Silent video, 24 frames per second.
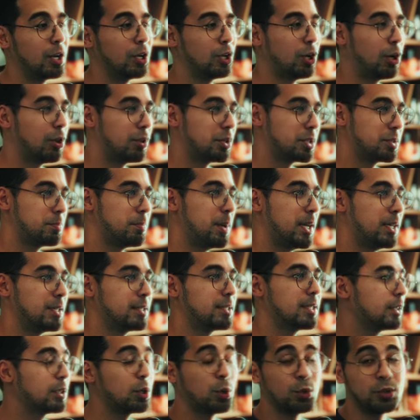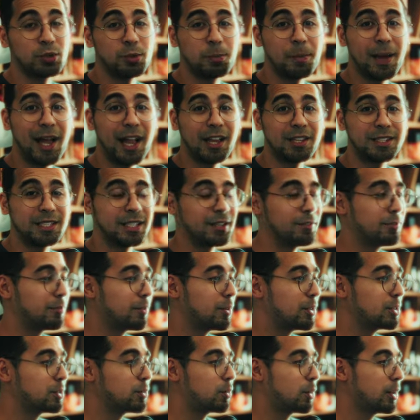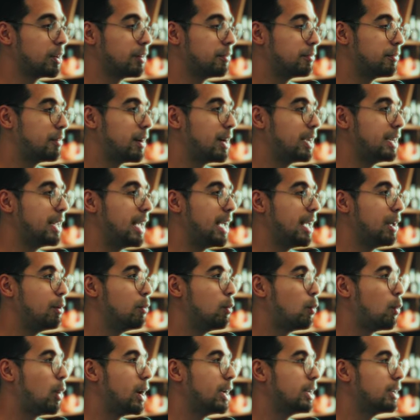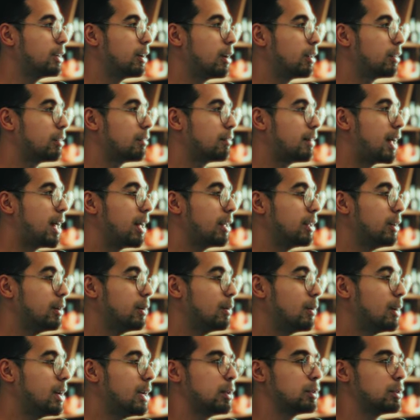Color space. Going to balancing first, we're gonna find a white color value.